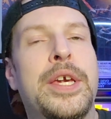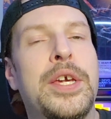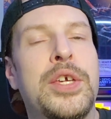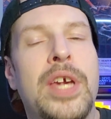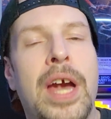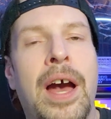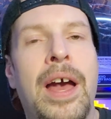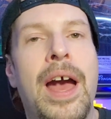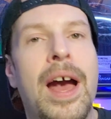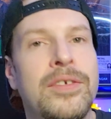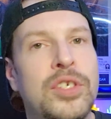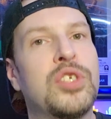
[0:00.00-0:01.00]
yeah,
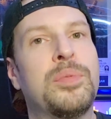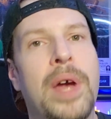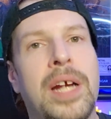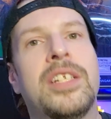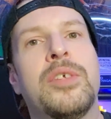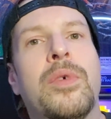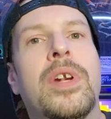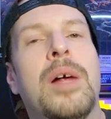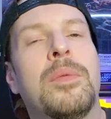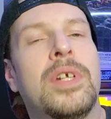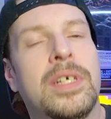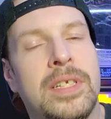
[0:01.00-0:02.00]
as expected when I
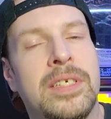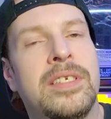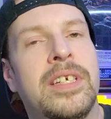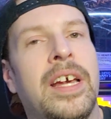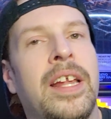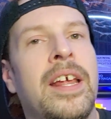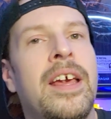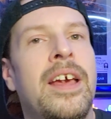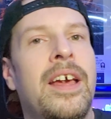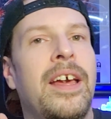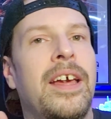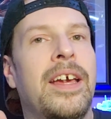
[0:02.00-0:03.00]
plugged this in,
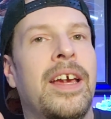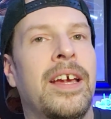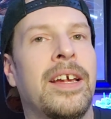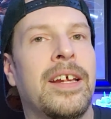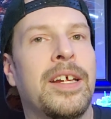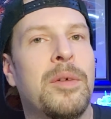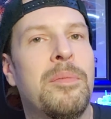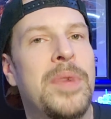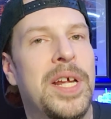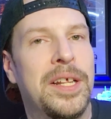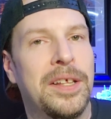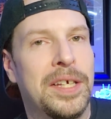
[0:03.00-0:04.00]
it
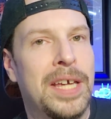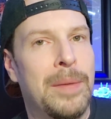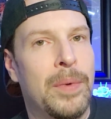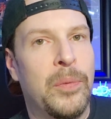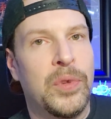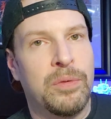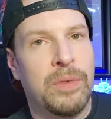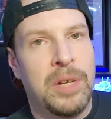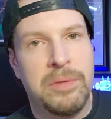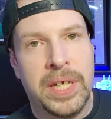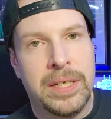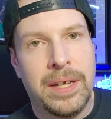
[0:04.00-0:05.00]
immediately came up with the
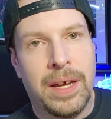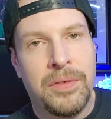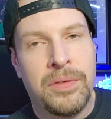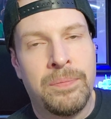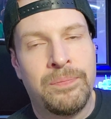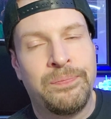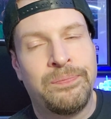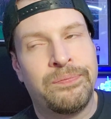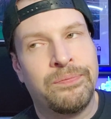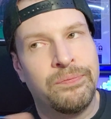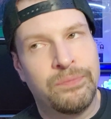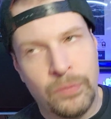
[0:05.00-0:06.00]
Red Ring of Death.
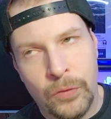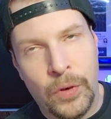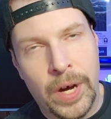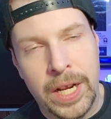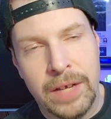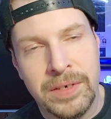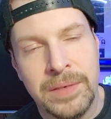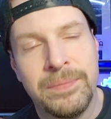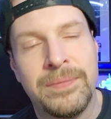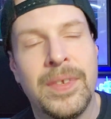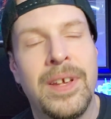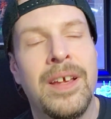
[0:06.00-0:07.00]
Whatever.
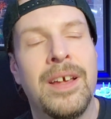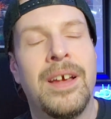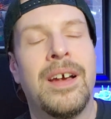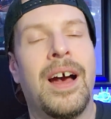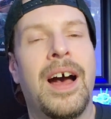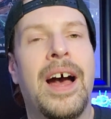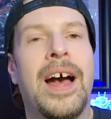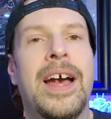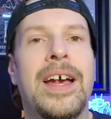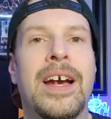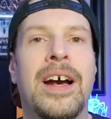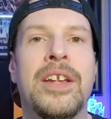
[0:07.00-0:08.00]

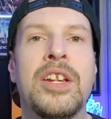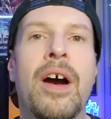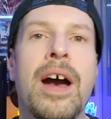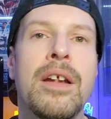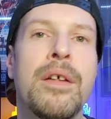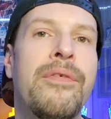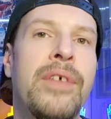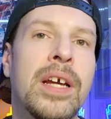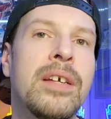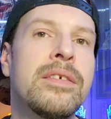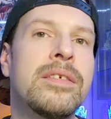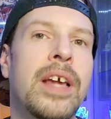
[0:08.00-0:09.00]
I uh, know how to
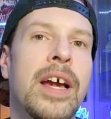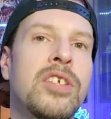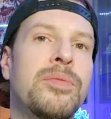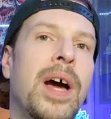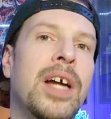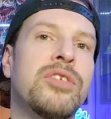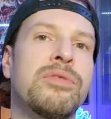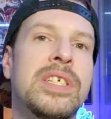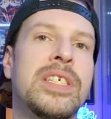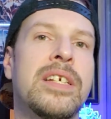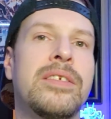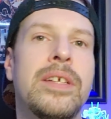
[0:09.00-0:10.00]
fix Xbox
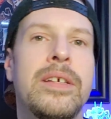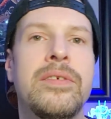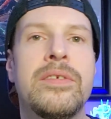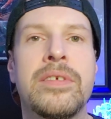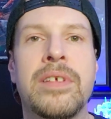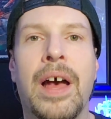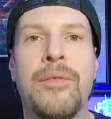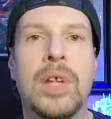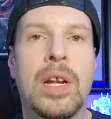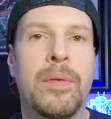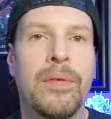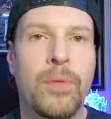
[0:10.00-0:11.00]
360s. I've
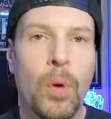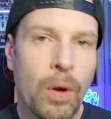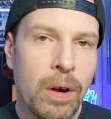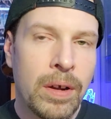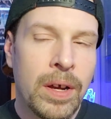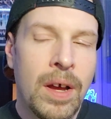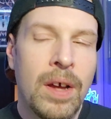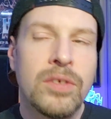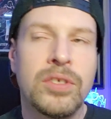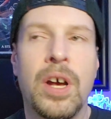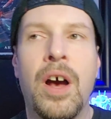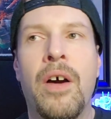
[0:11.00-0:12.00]
done it before.
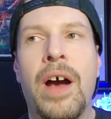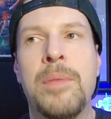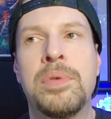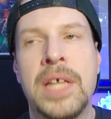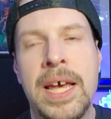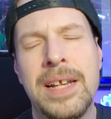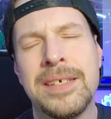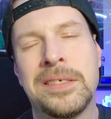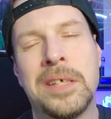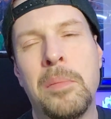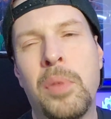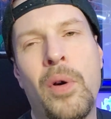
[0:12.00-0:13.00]
So I plan at
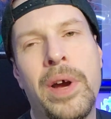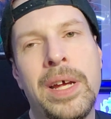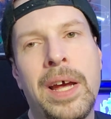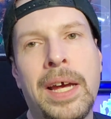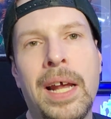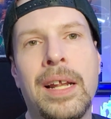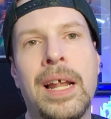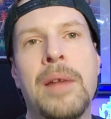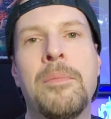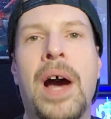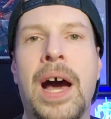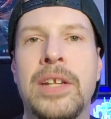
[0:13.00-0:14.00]
some point. I got a lot
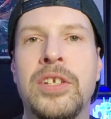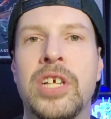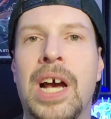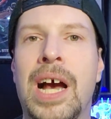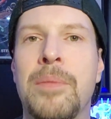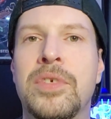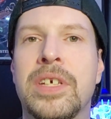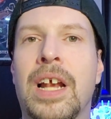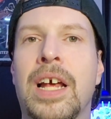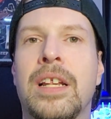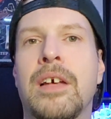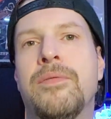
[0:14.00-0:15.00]
of mod jobs that
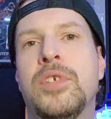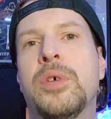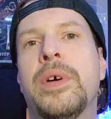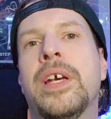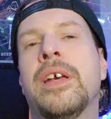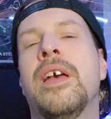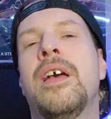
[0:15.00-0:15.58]
I love doing,